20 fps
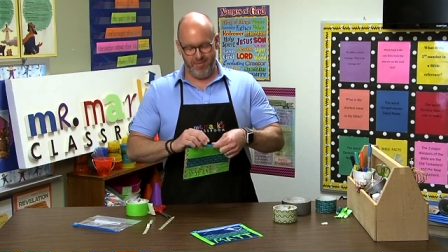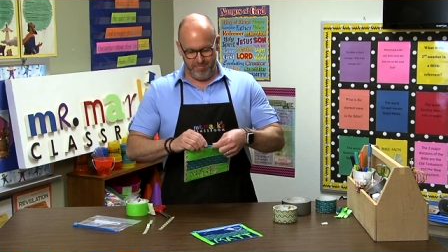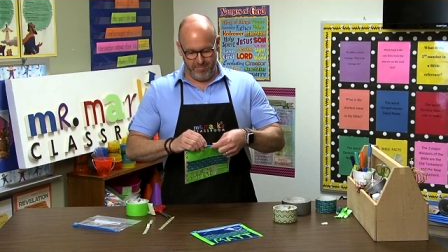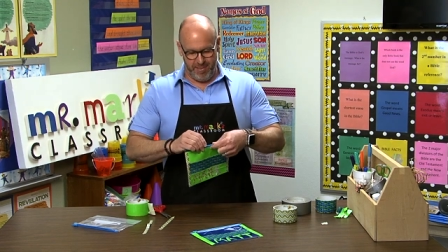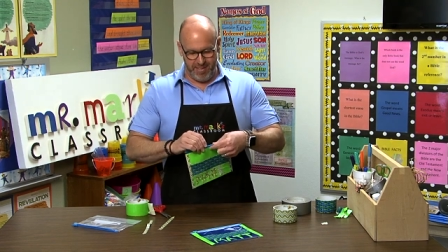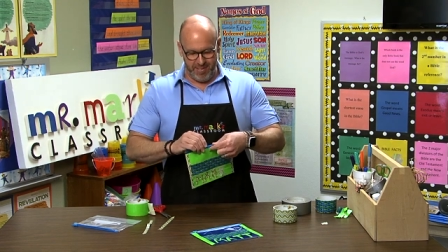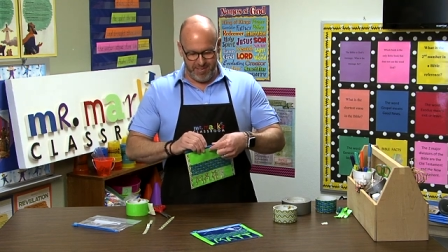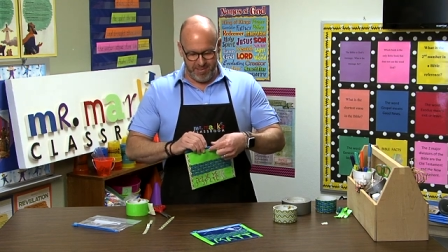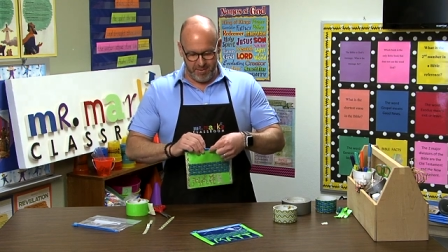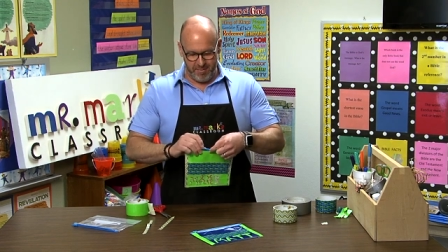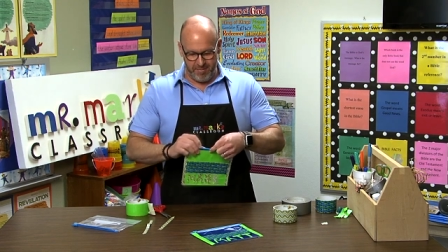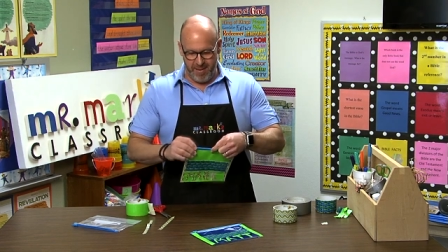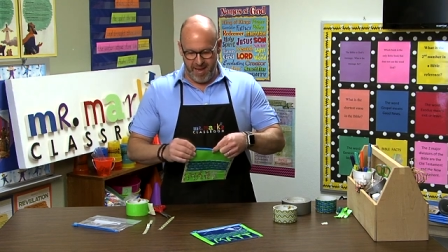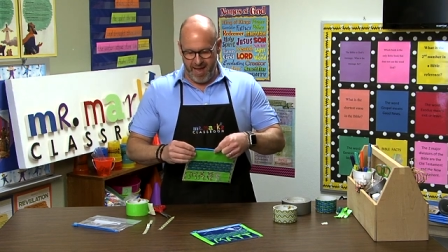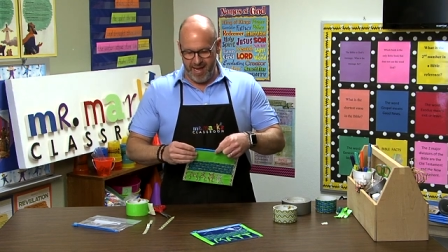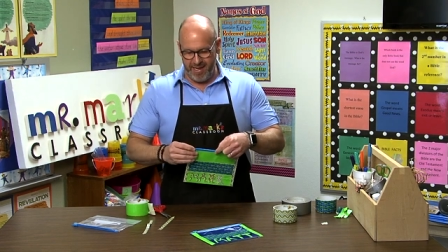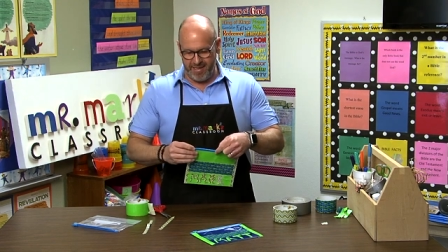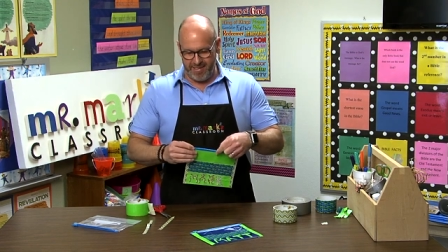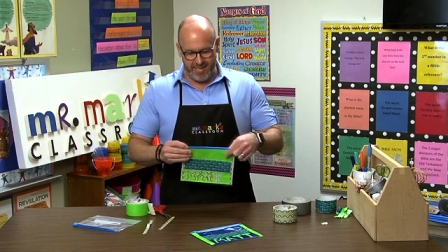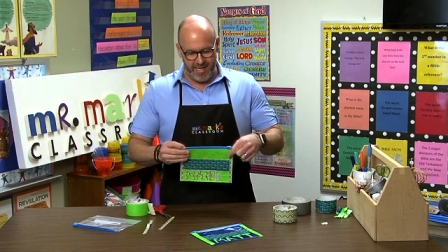pencil
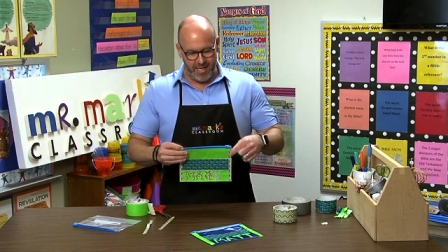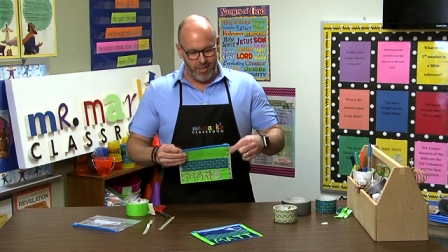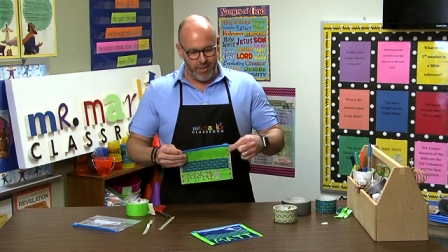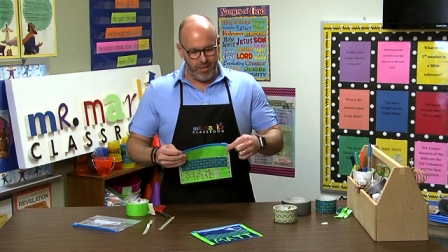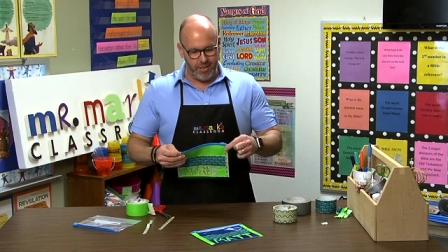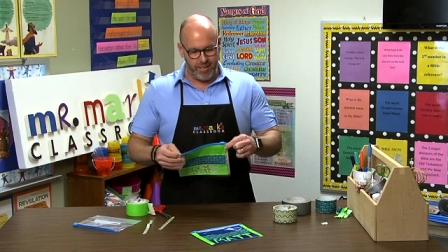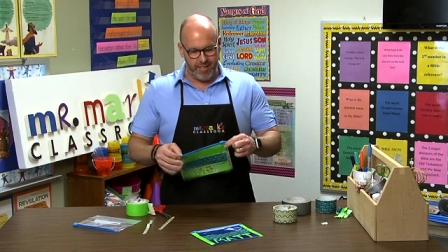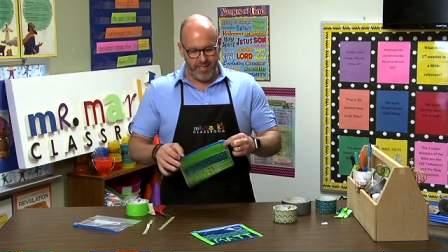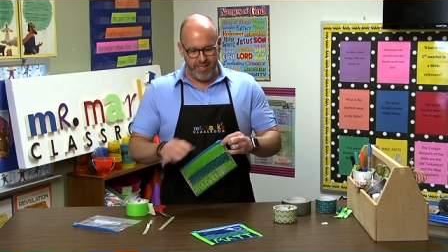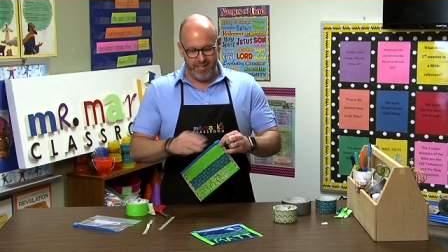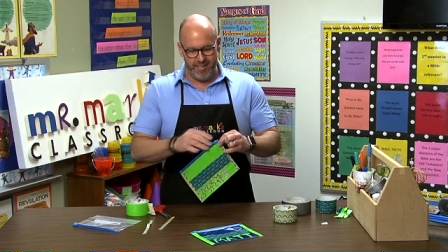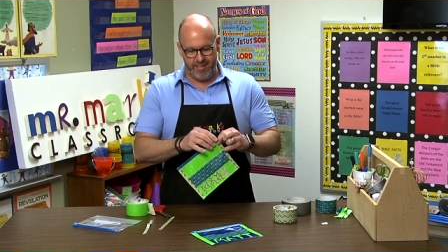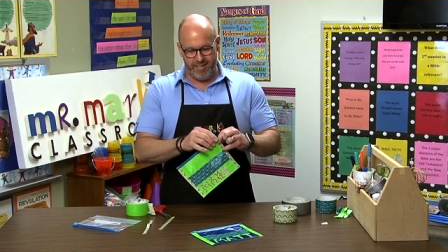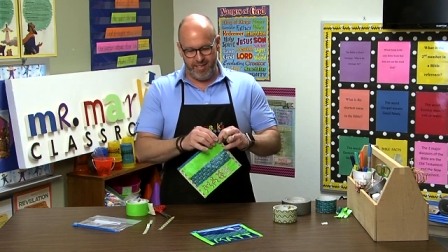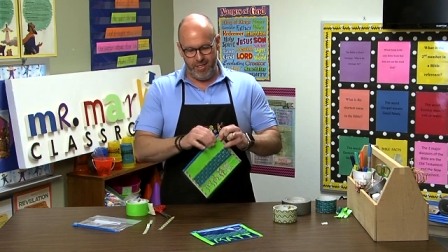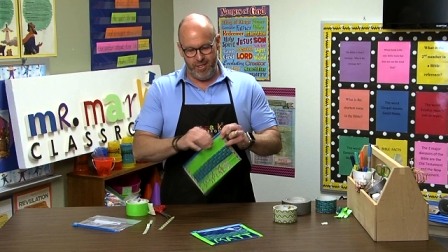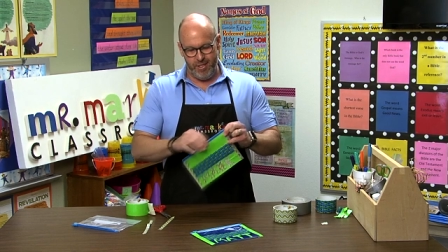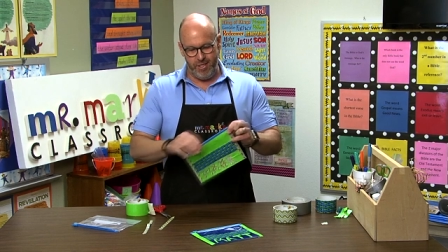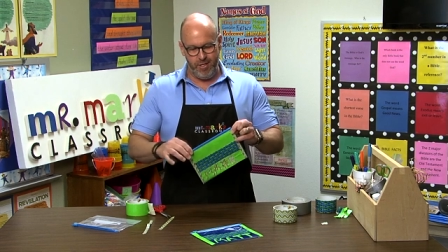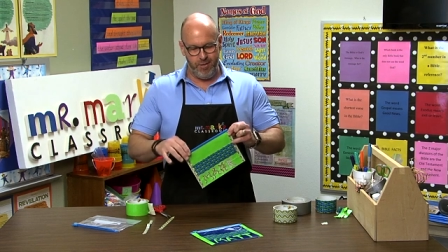bags that your kids
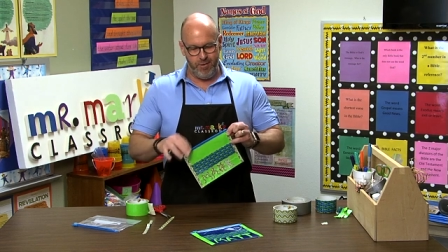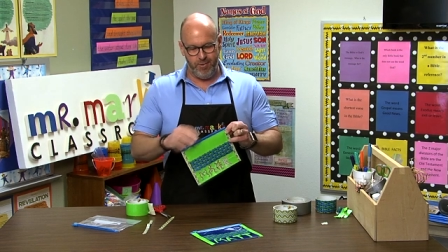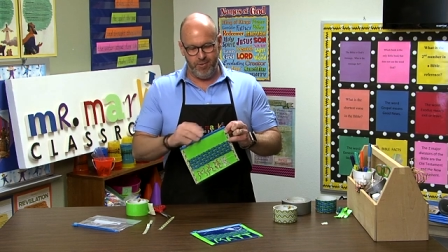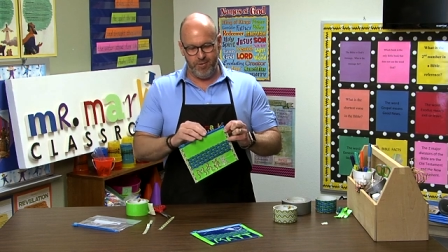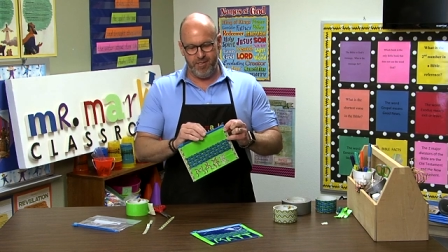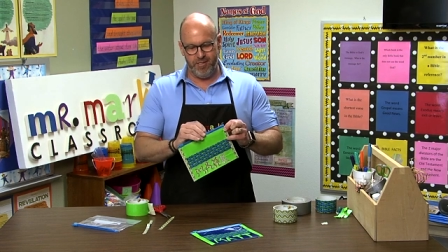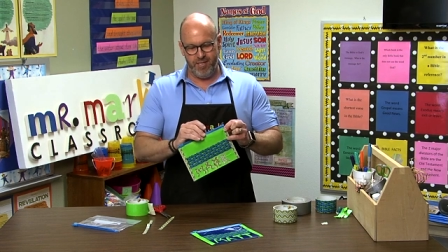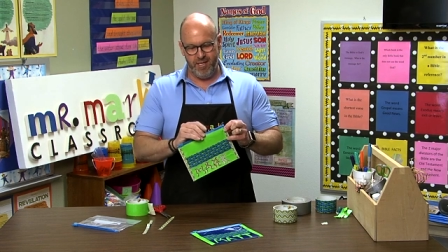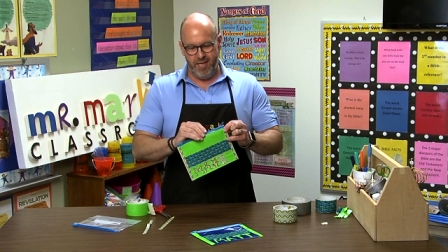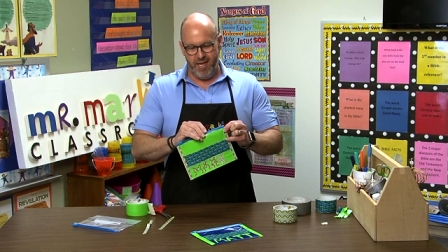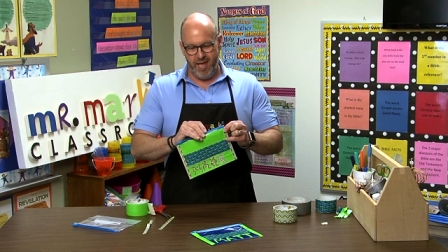can use